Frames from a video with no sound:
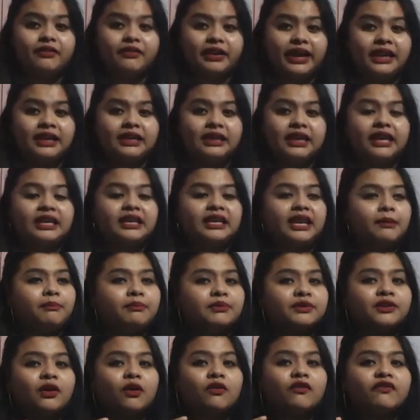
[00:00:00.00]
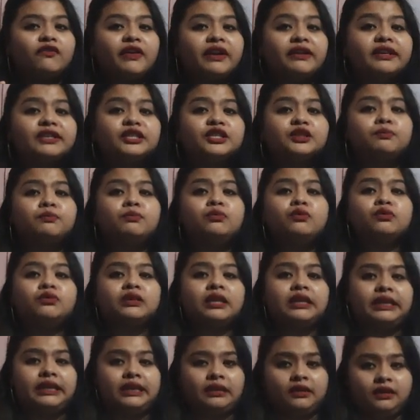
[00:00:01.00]
right? It comes out very
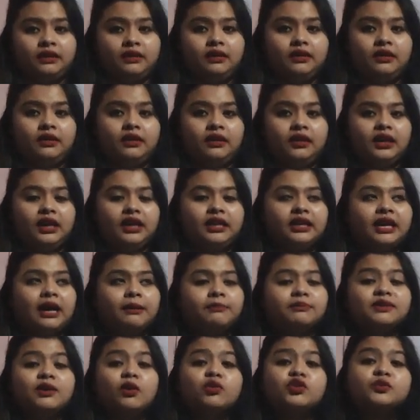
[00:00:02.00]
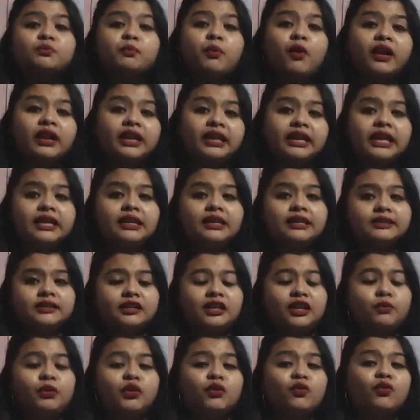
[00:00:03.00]
smoothly. It comes out
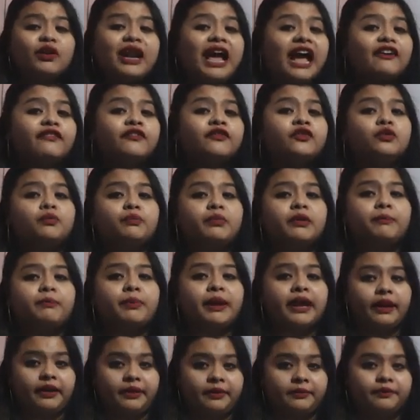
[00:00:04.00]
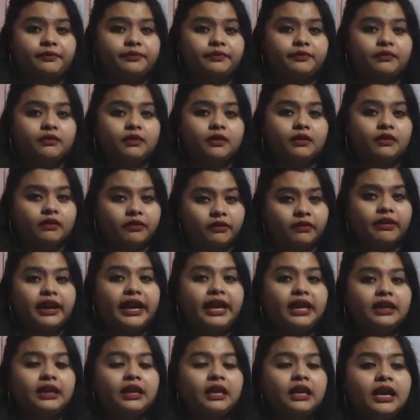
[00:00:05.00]
spontaneously. We don't have to prepare,
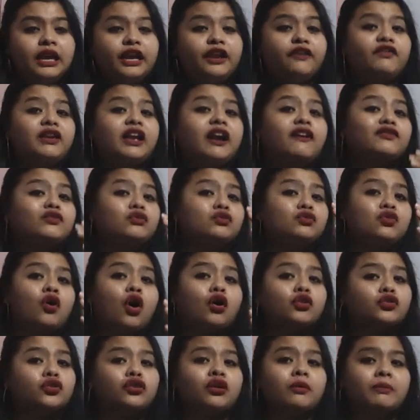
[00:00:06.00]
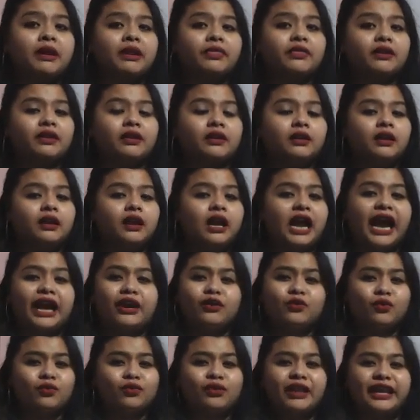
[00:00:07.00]
right? If you have to talk to your mother, I
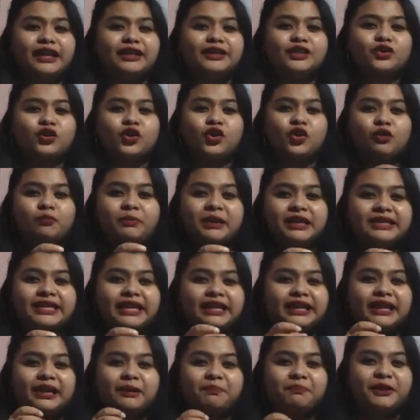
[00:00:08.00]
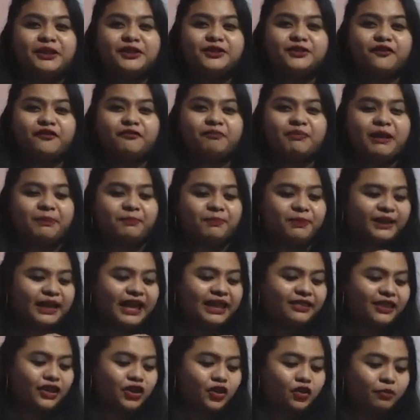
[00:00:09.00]
don't think so you'll be taking a piece of paper
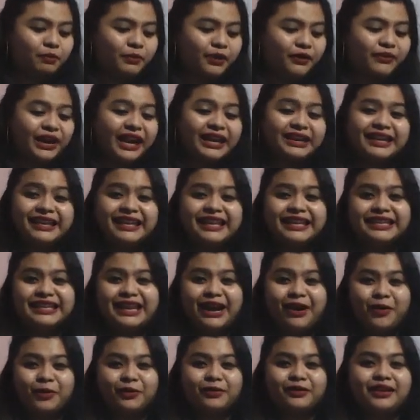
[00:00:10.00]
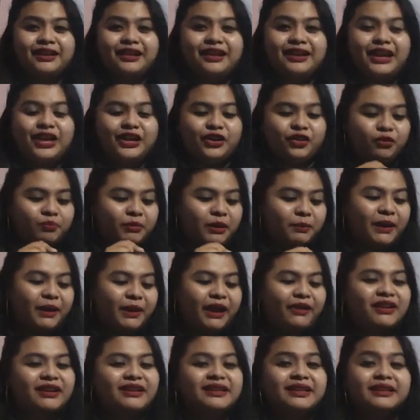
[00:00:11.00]
and then you'll be writing it down. You'll
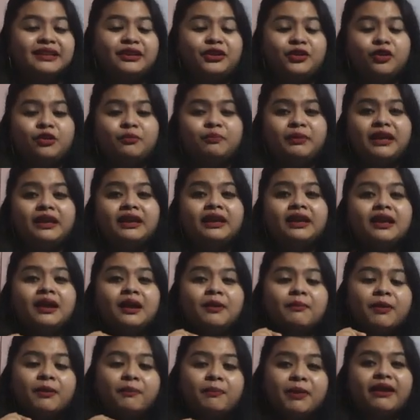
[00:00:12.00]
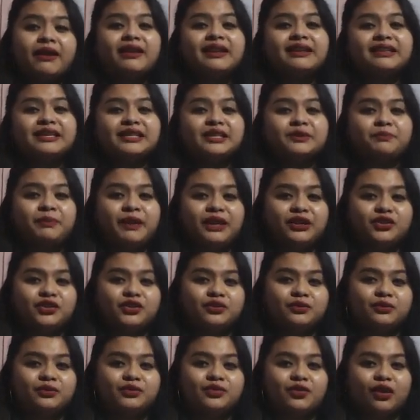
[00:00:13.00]
be preparing the
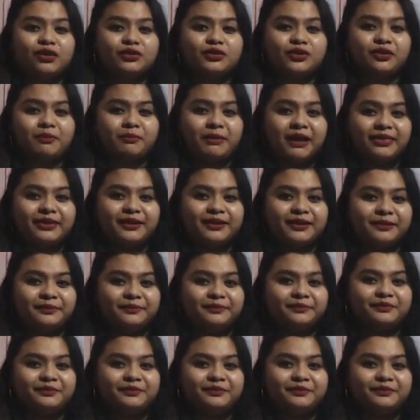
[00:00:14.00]
speech to talk to your mother,